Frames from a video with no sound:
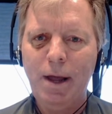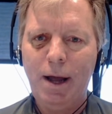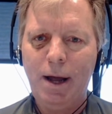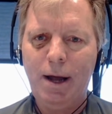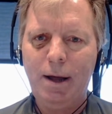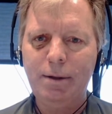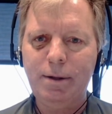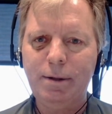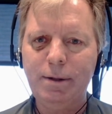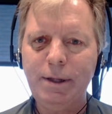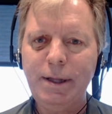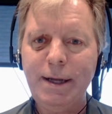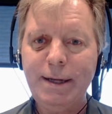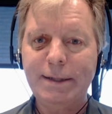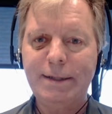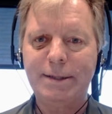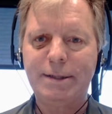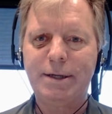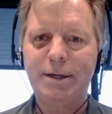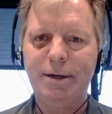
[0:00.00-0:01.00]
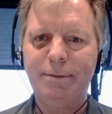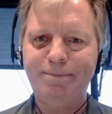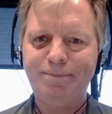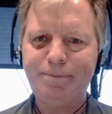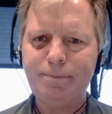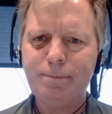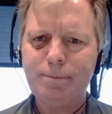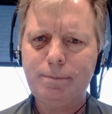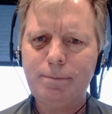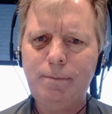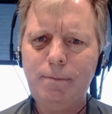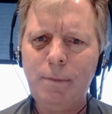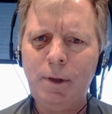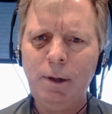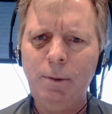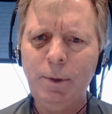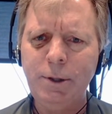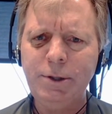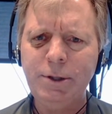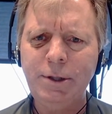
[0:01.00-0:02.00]
Uh, Lisk,
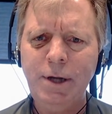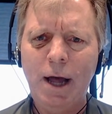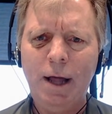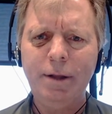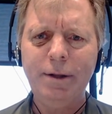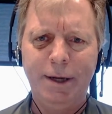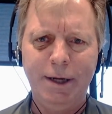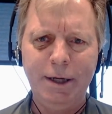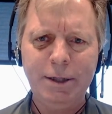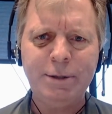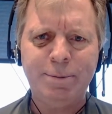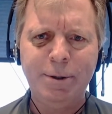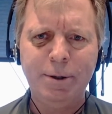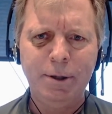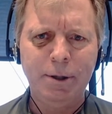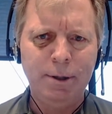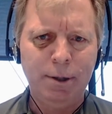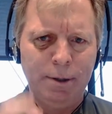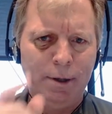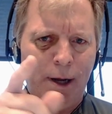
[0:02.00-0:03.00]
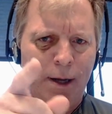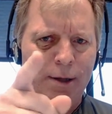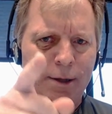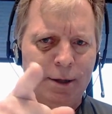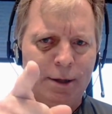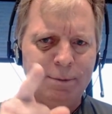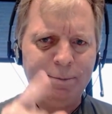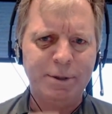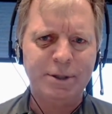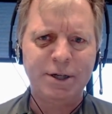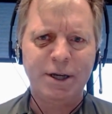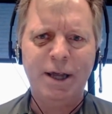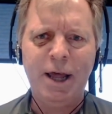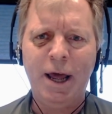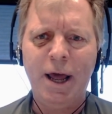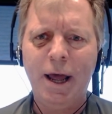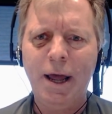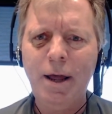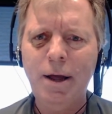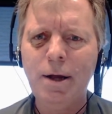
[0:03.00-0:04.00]
which is not Lisp, not Lisp, it's a
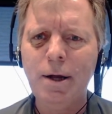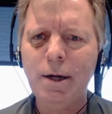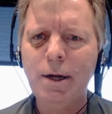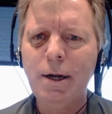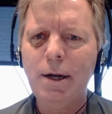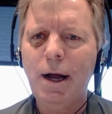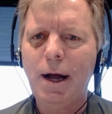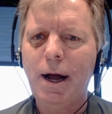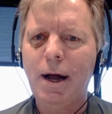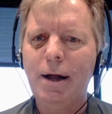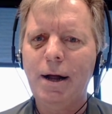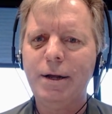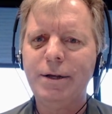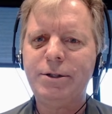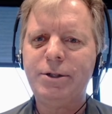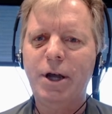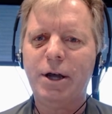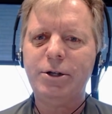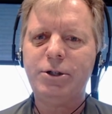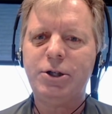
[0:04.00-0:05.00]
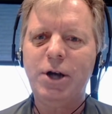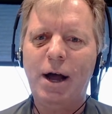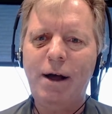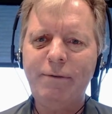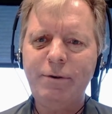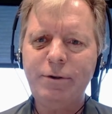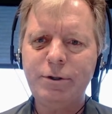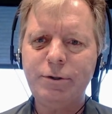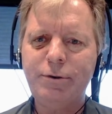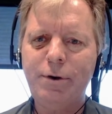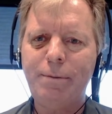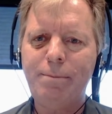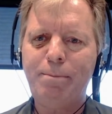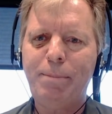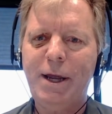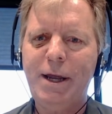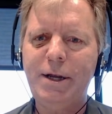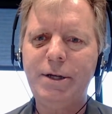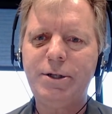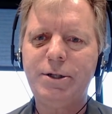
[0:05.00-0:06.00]
K, uh, is a JavaScript
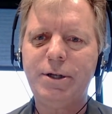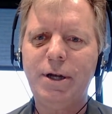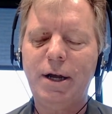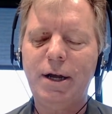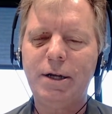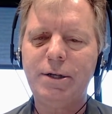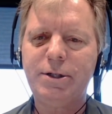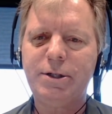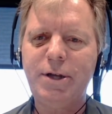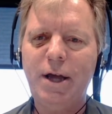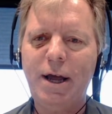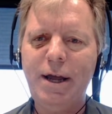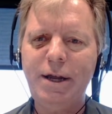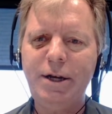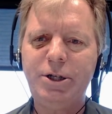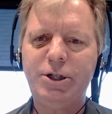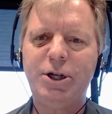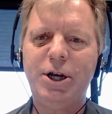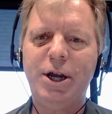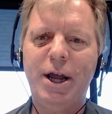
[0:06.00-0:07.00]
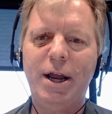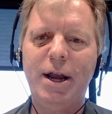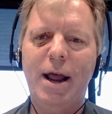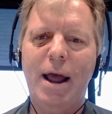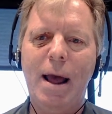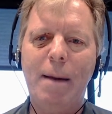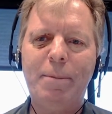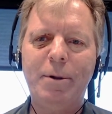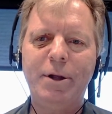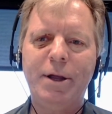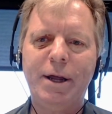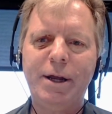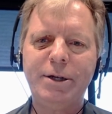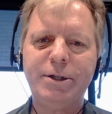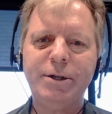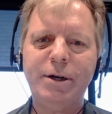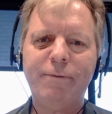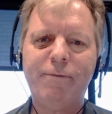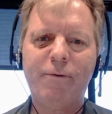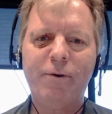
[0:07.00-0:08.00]
based uh, sidechain
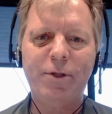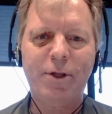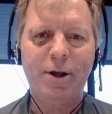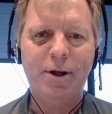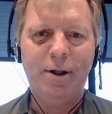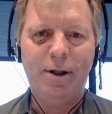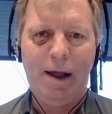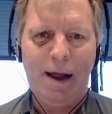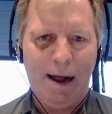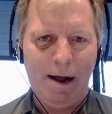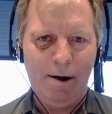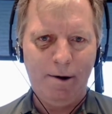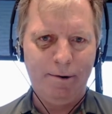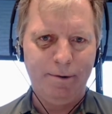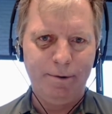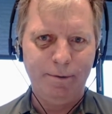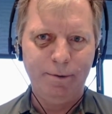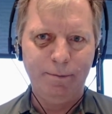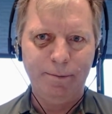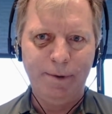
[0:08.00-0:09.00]
application for the cloud.